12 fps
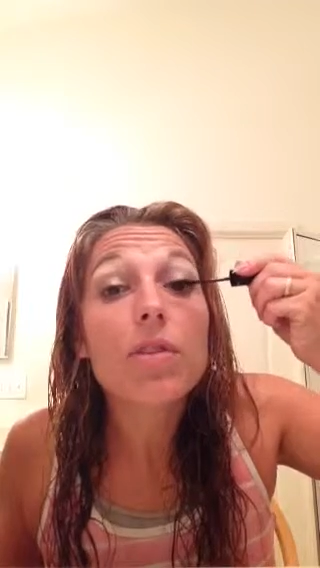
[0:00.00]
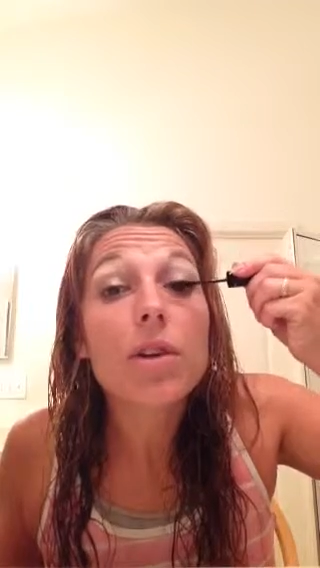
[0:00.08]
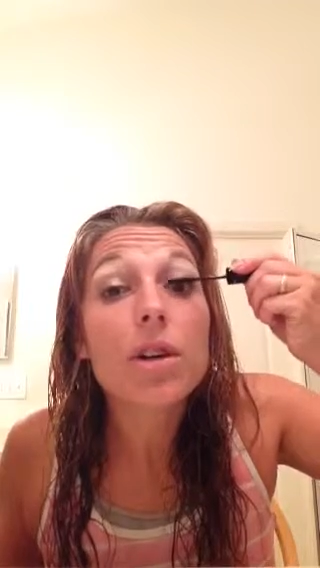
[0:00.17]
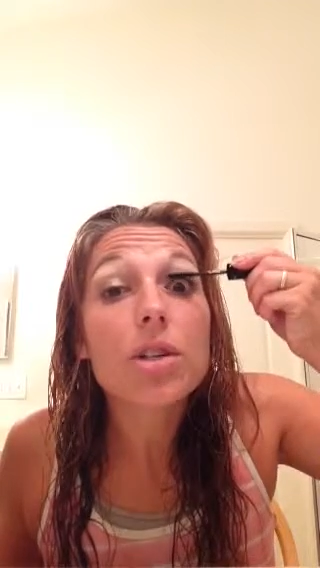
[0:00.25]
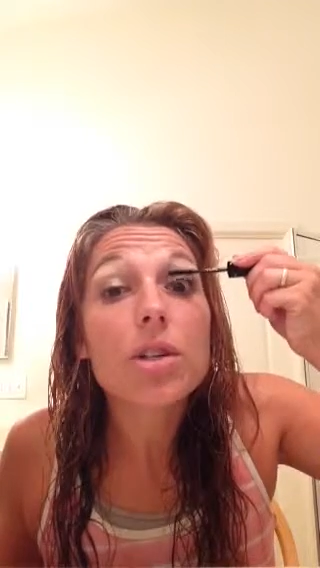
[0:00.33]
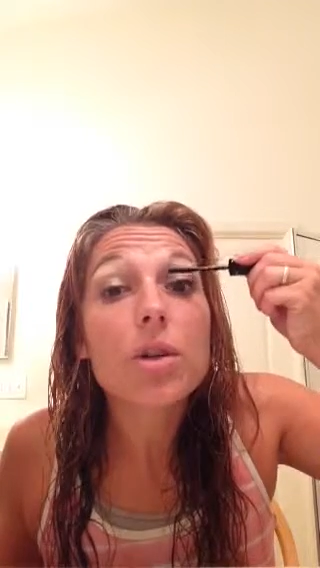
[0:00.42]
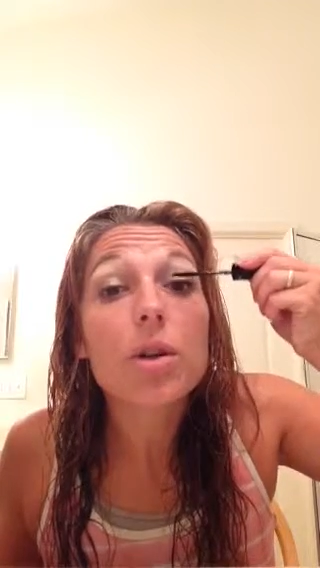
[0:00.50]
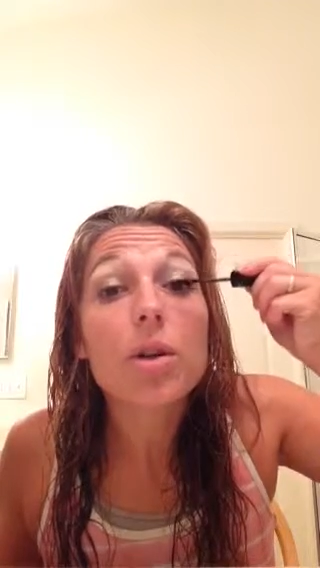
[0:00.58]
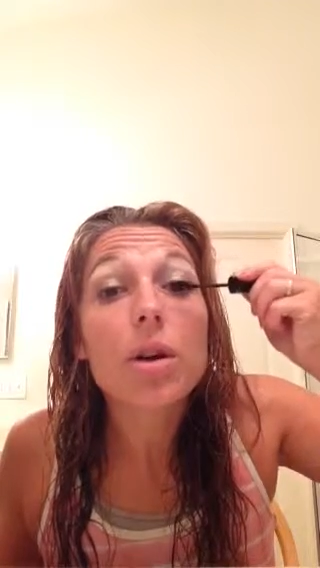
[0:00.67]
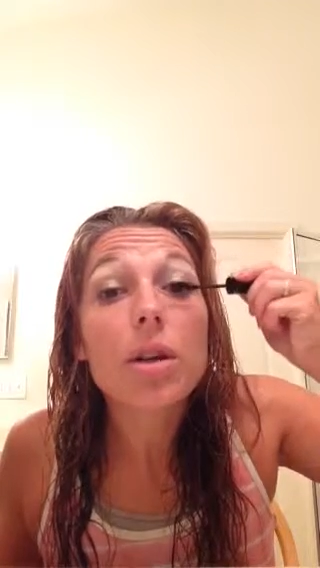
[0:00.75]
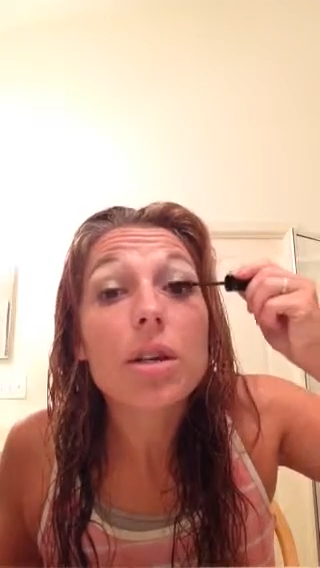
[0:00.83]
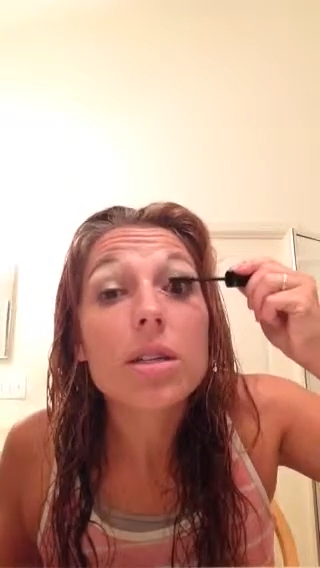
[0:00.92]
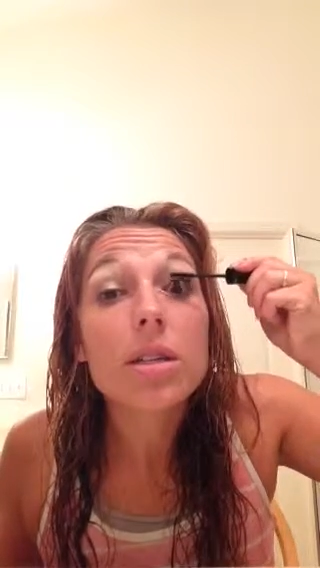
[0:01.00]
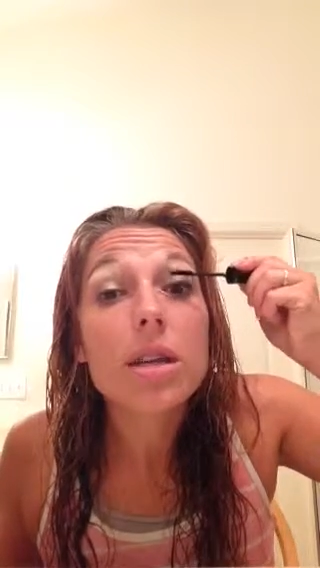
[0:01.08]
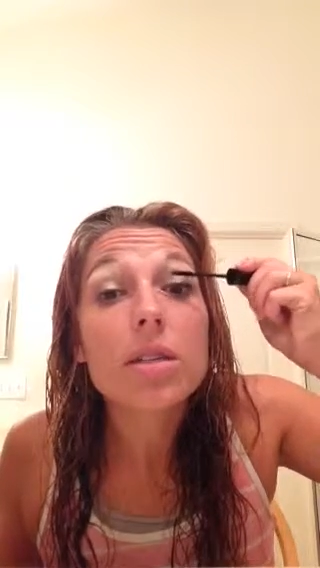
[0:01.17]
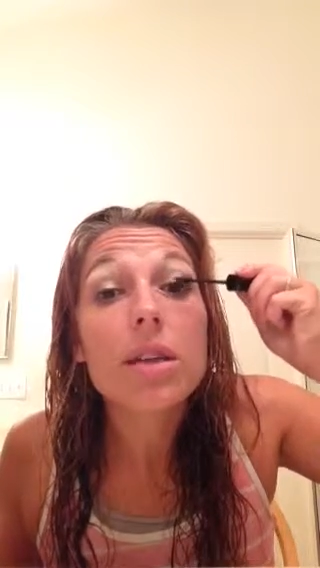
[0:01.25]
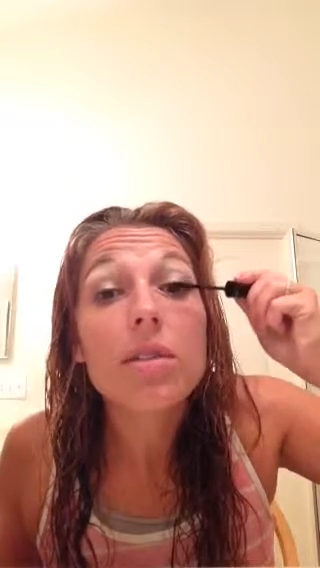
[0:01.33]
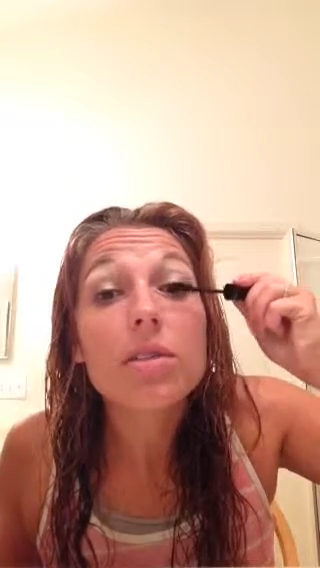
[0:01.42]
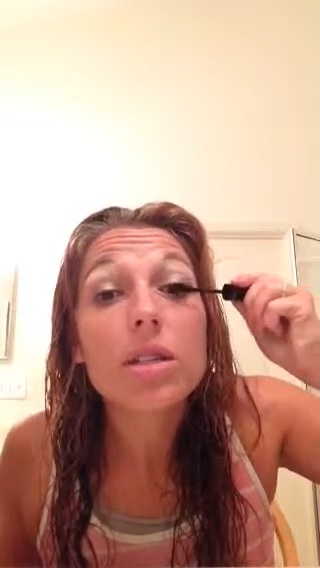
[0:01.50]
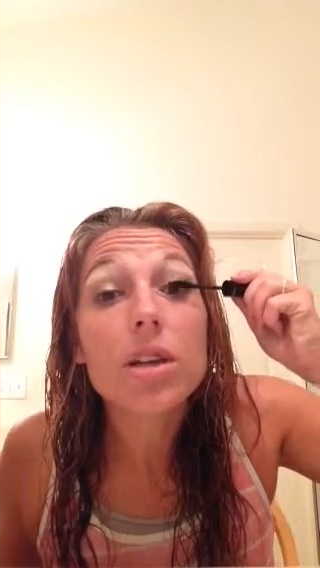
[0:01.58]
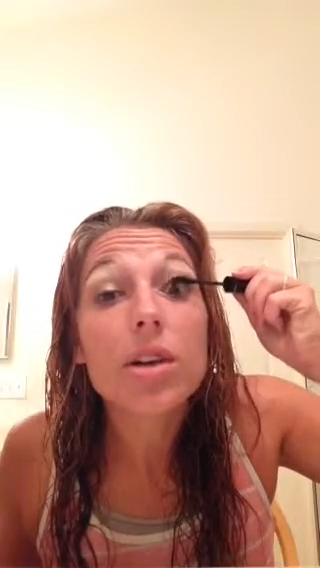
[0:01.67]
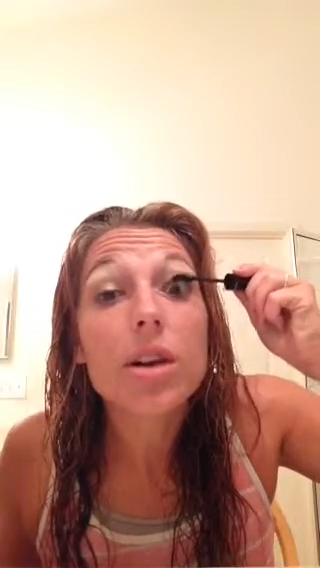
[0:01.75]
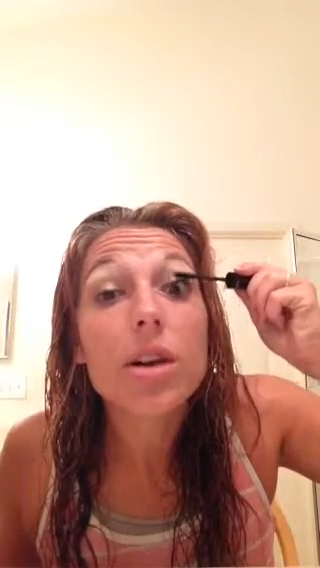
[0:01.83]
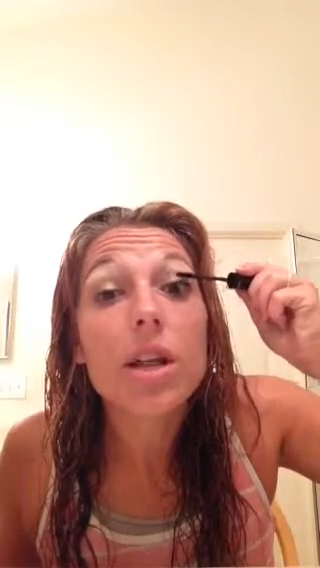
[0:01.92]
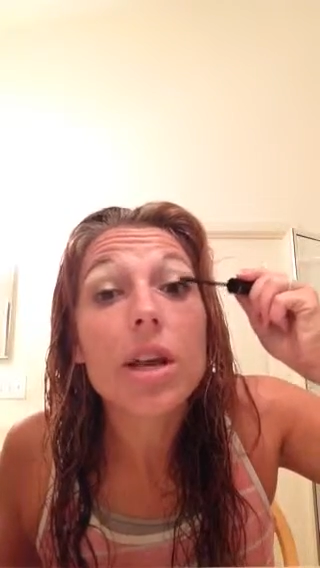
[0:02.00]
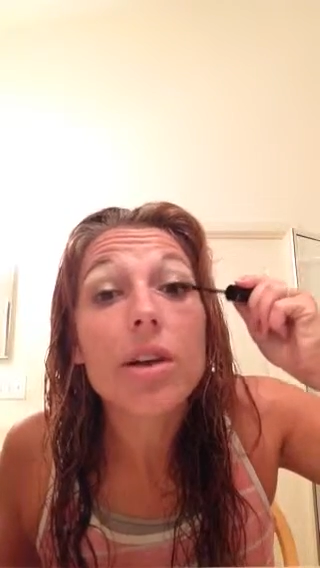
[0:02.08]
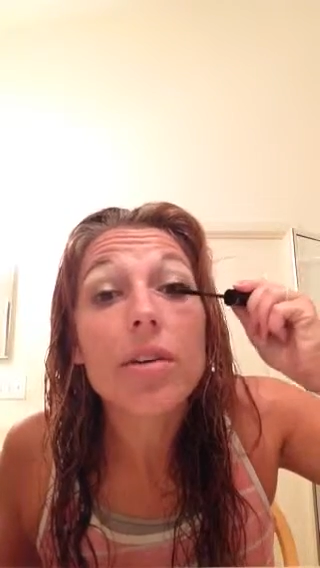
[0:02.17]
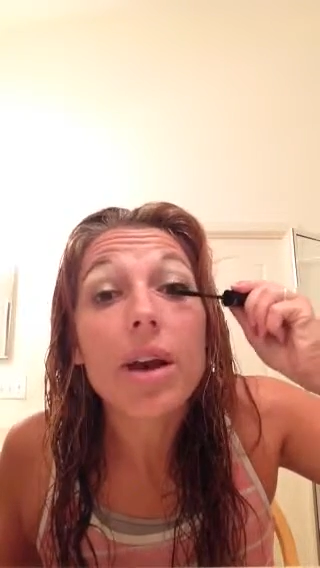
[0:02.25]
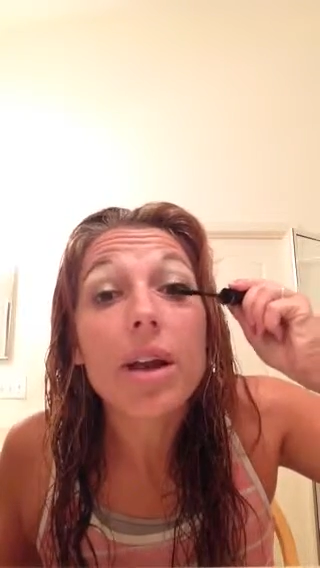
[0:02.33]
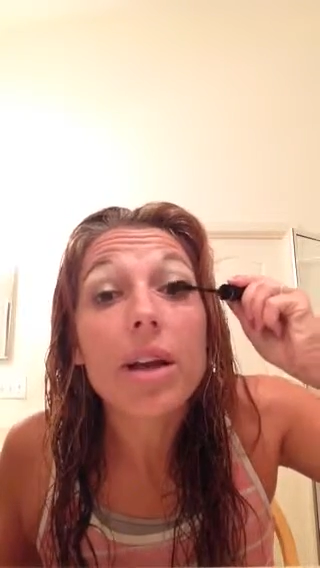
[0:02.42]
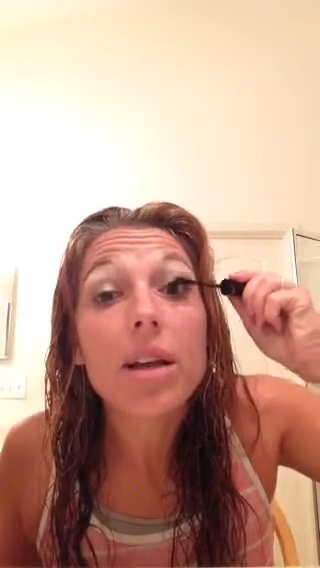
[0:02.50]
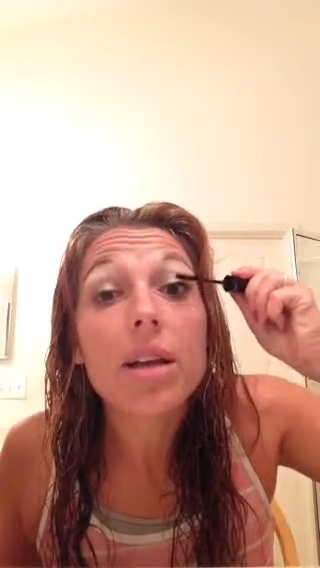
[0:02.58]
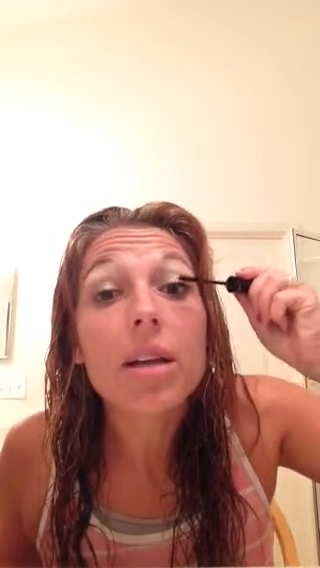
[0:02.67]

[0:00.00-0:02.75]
for a 2-year-old because it does have cereal in it, right?